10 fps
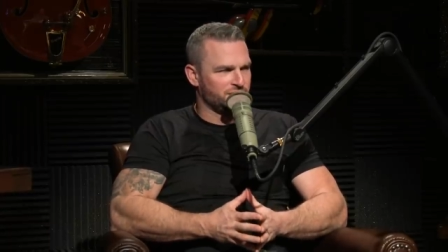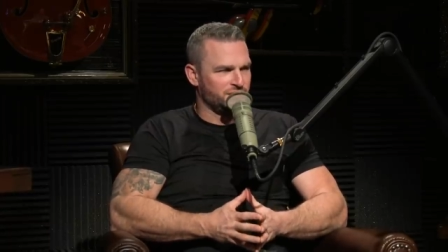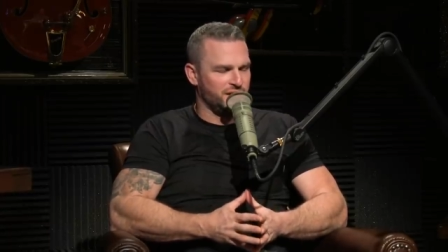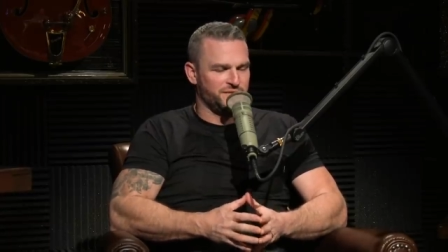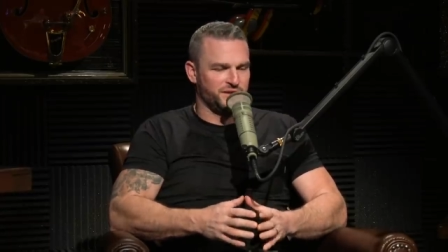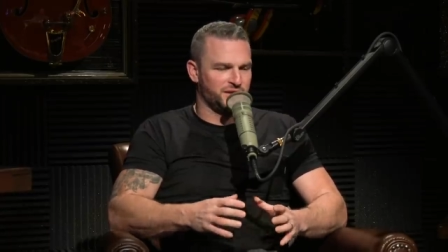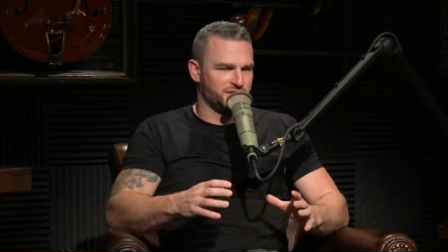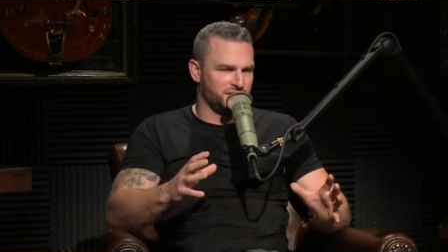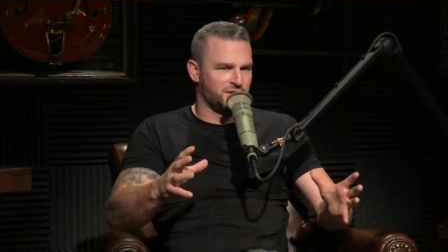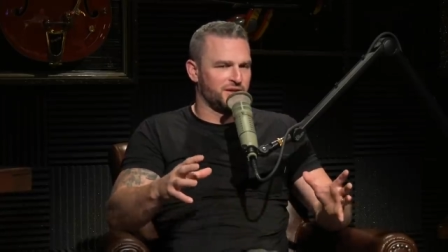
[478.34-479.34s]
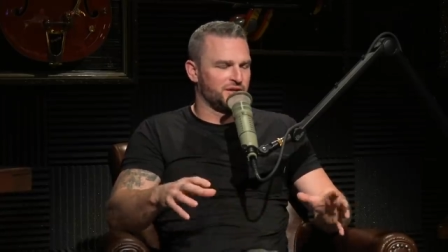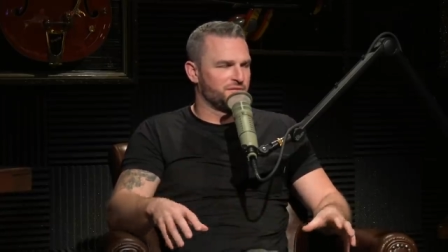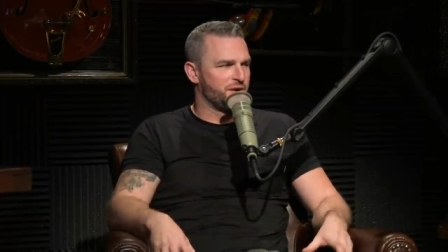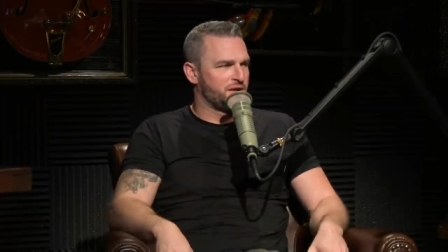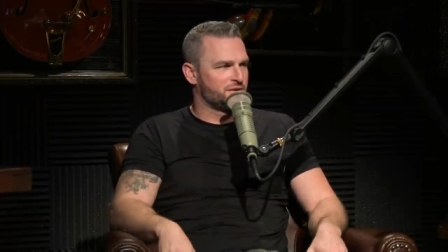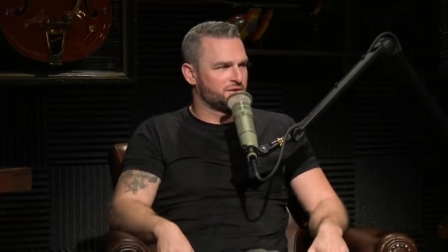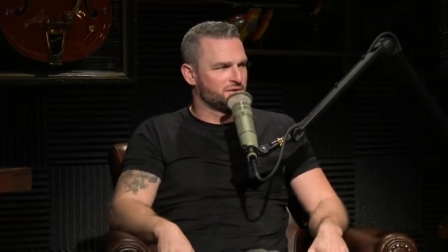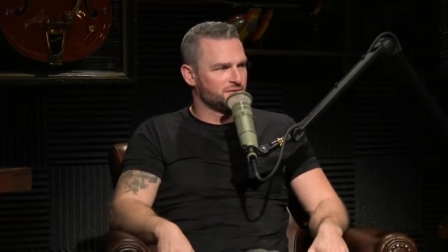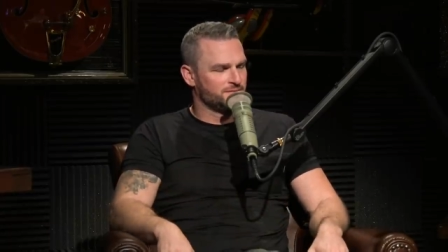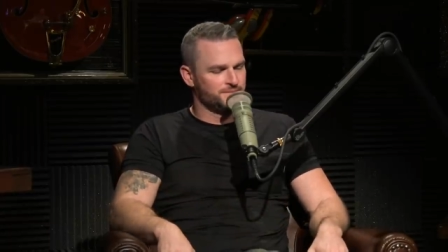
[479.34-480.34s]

and so you have to consider a lot of these factors. Right,